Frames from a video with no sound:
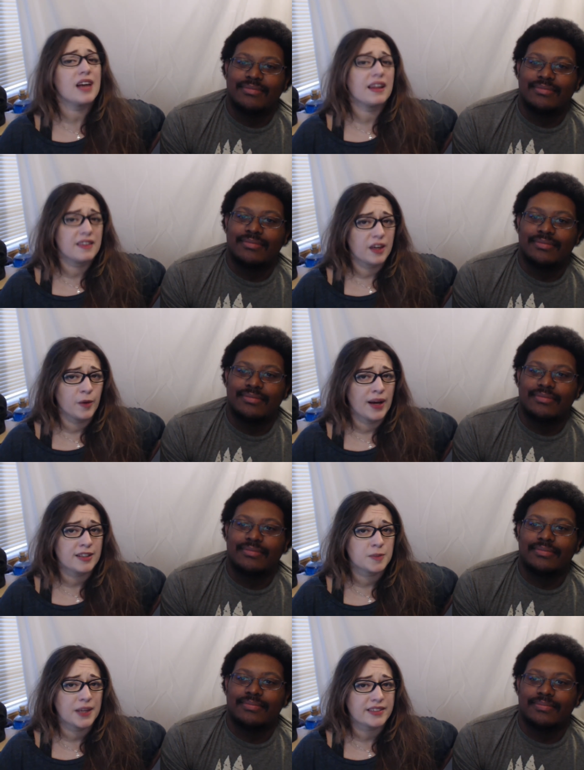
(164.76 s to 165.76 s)
Speaker 1: of the U.S.
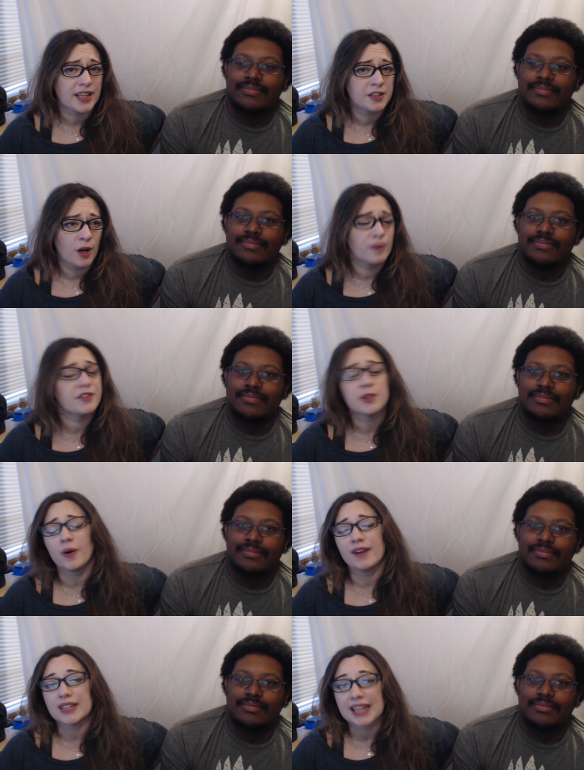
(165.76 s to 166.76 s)
Because I know if you don't have
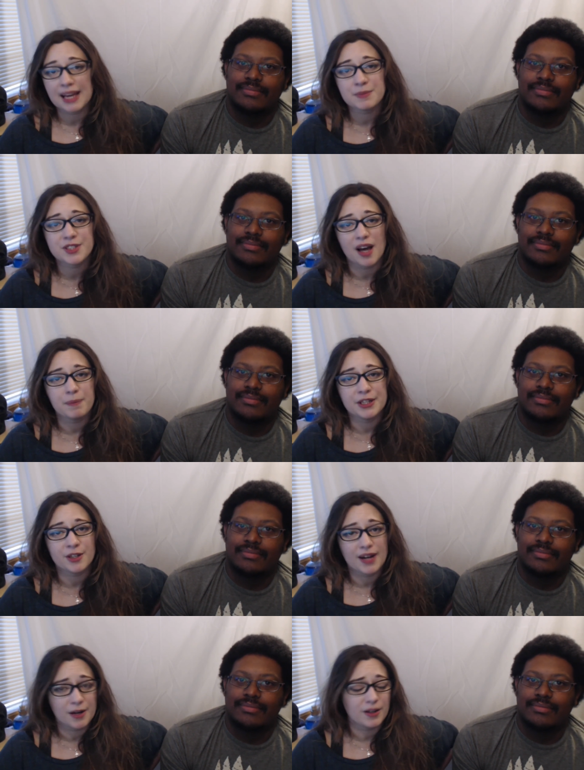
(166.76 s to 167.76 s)
a GameStop in your
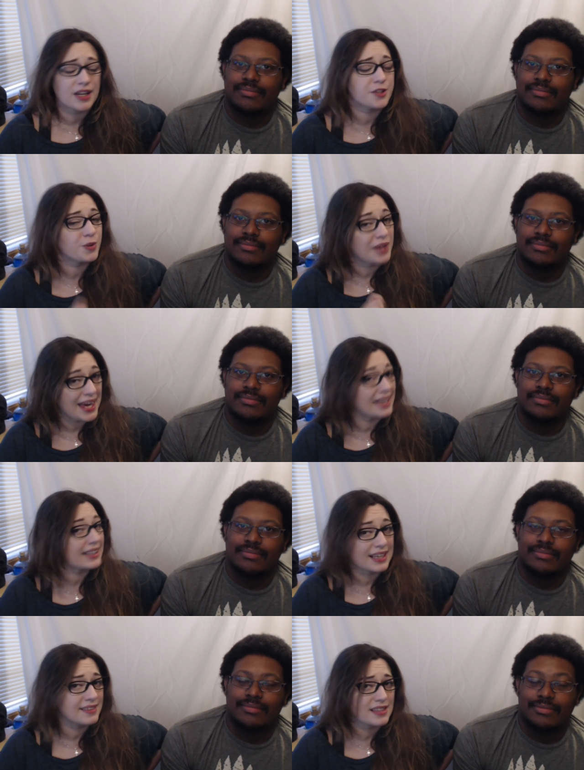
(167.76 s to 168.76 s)
area, you can't
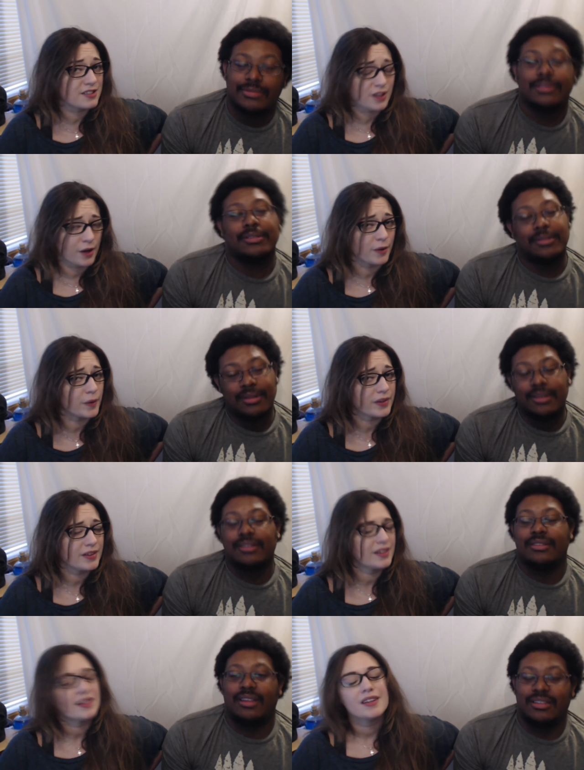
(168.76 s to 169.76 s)
get this code.
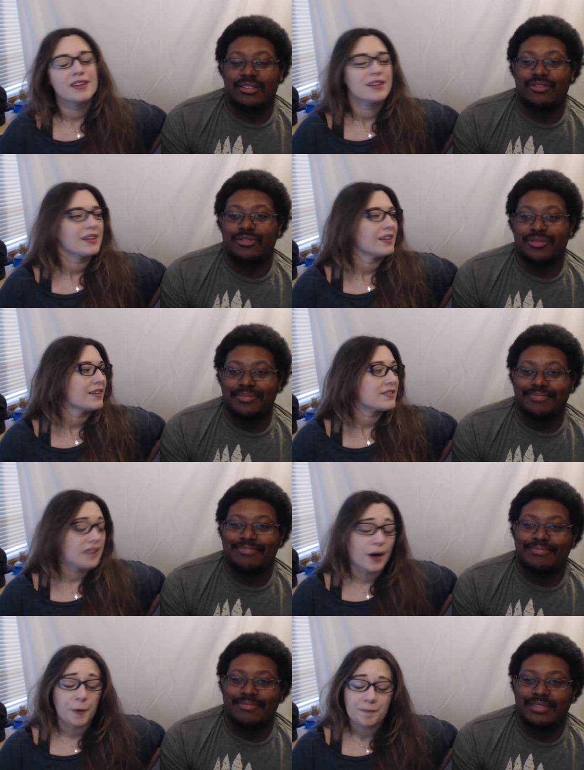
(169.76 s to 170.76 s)
That is true. So
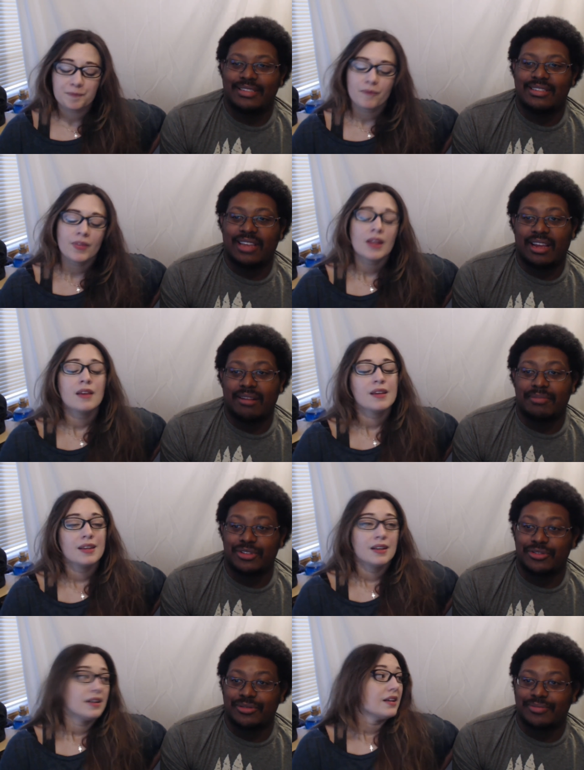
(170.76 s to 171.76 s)
Speaker 2: sad but
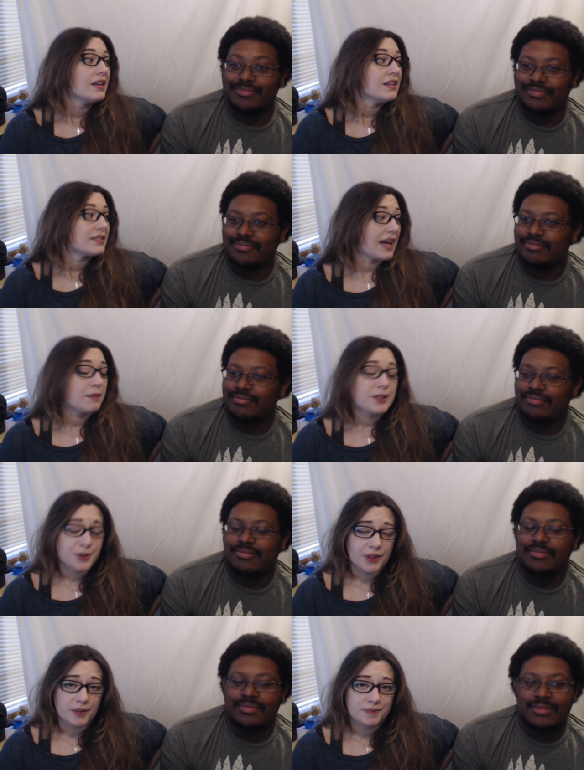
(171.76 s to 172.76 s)
true.
Speaker 1: Sad but
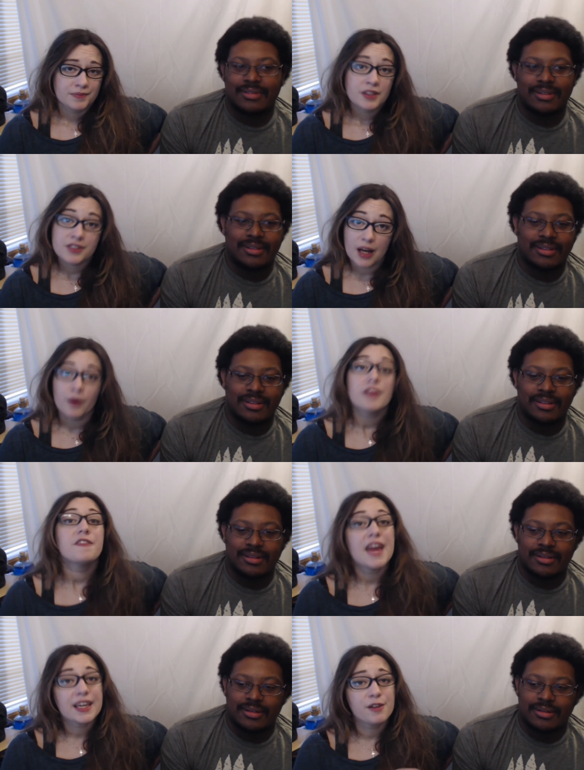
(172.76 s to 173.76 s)
true. So,
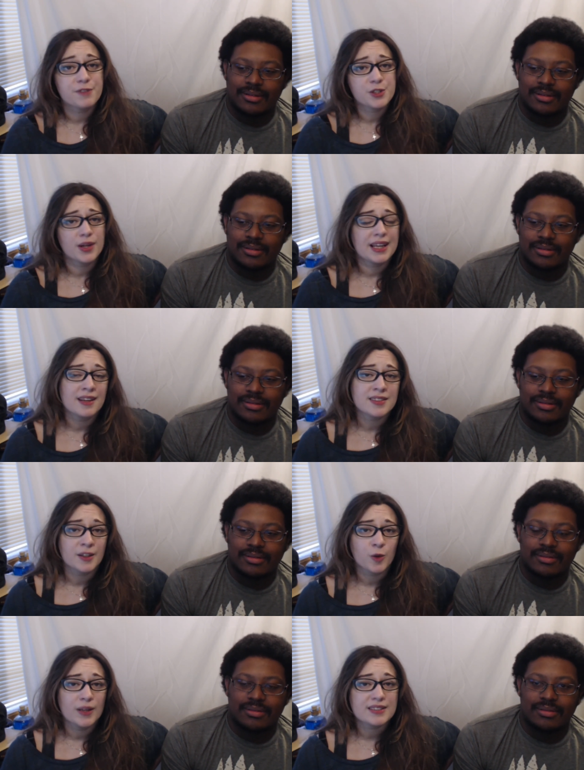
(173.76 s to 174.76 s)
thank you for joining us on
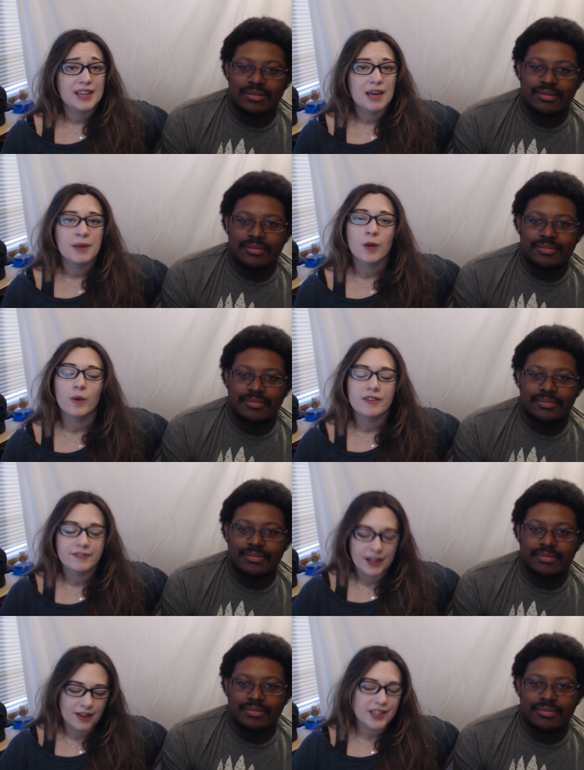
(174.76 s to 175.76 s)
Quits Gaming. We're
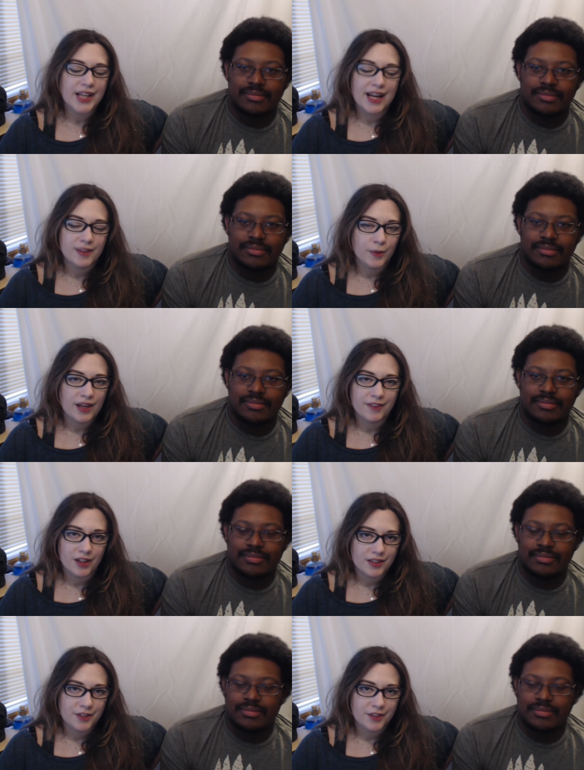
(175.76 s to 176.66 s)
very glad that we have all of you